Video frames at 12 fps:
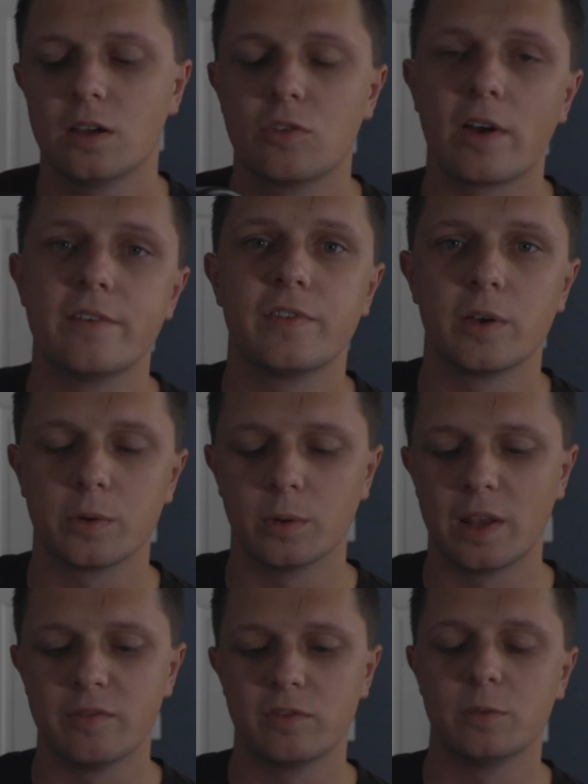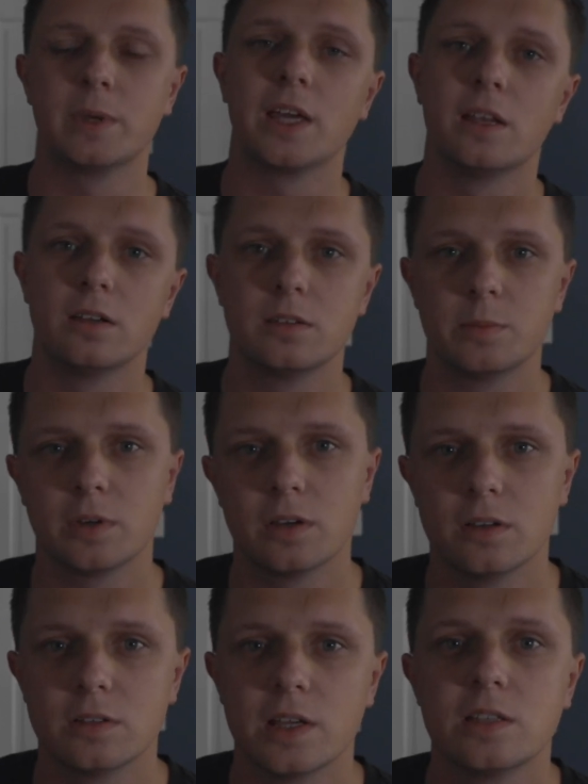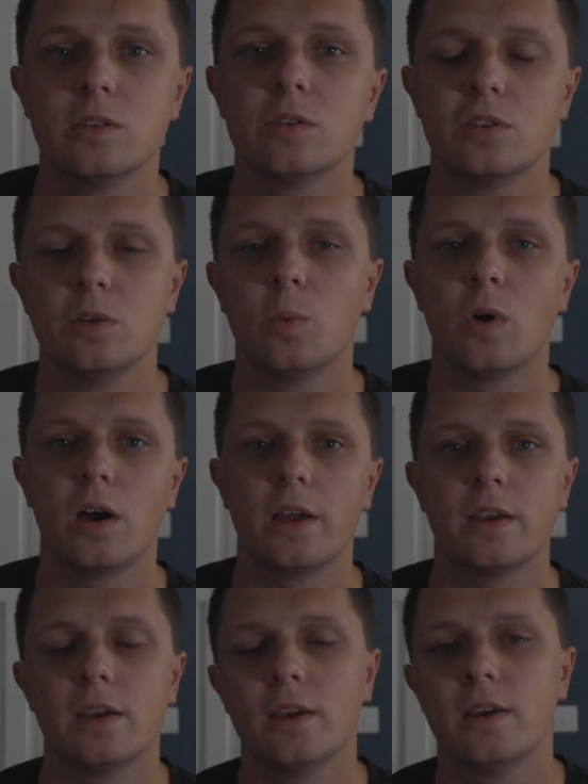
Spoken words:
great focal length for beginners because it's not too wide,